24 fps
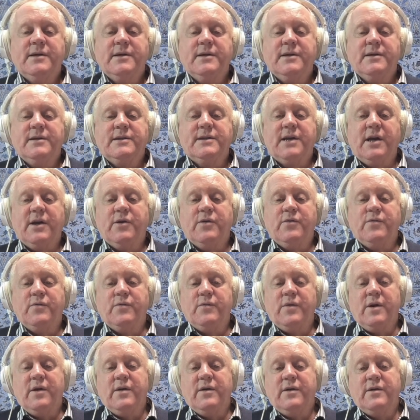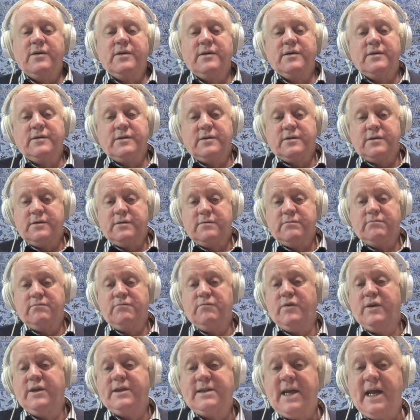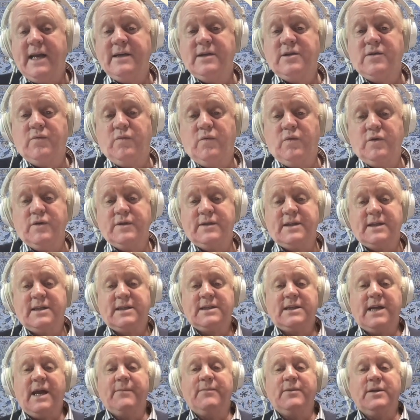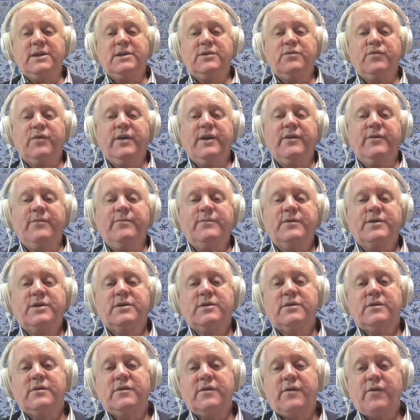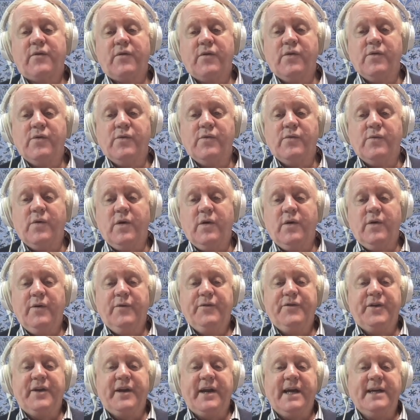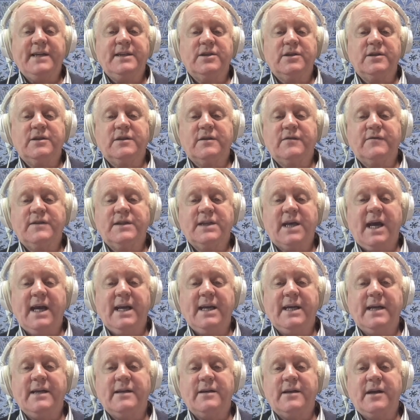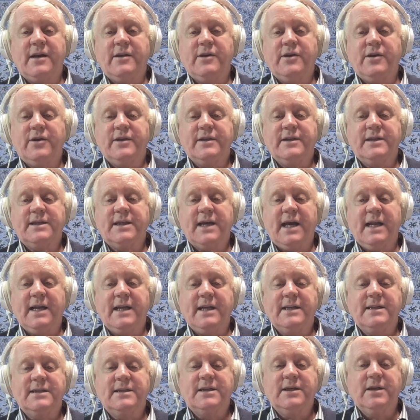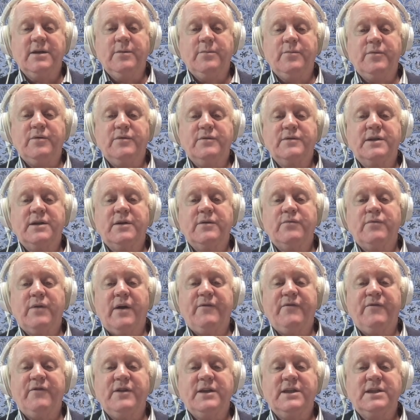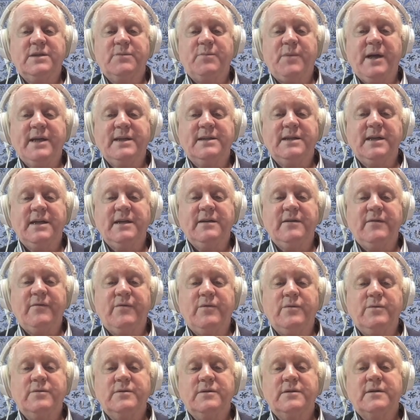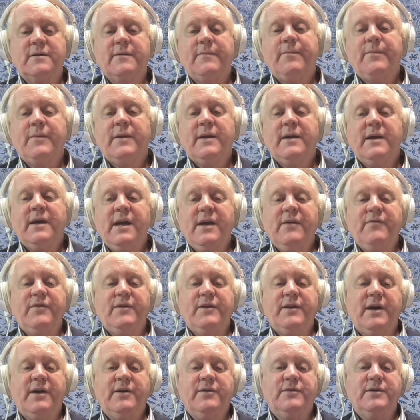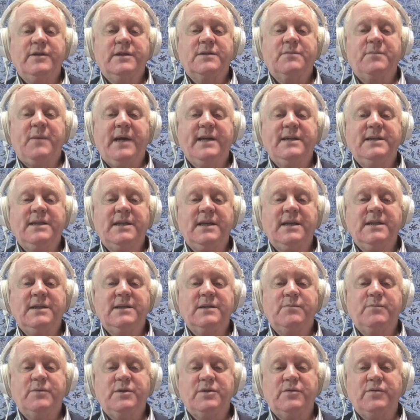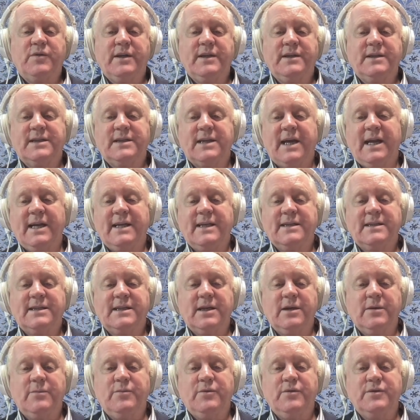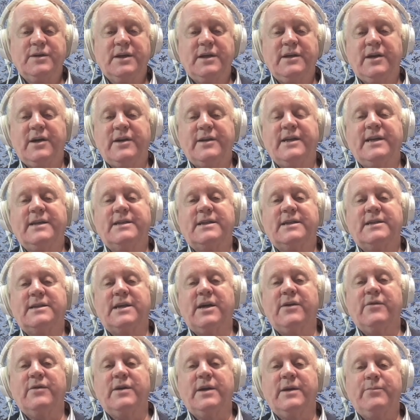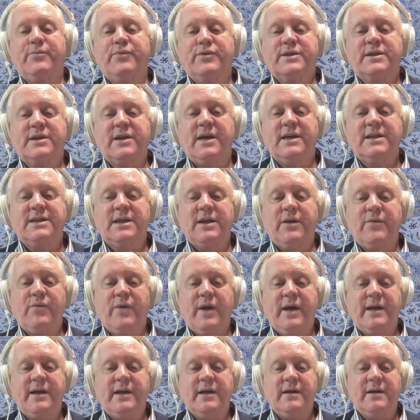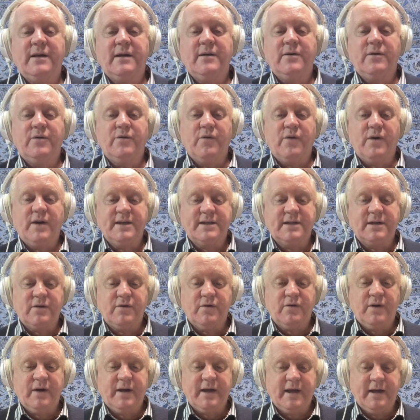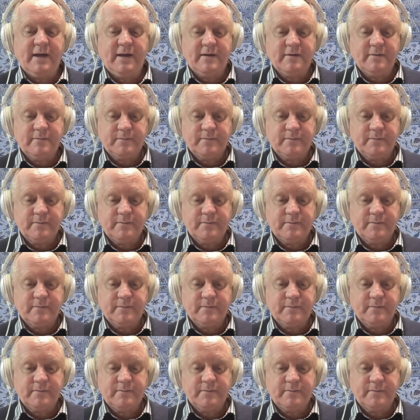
So we tend towards established rhythms through alternations of salient and non-salient syllables at roughly spaced intervals, even though the spacings between salient syllables are not necessarily precisely regular or isochronic,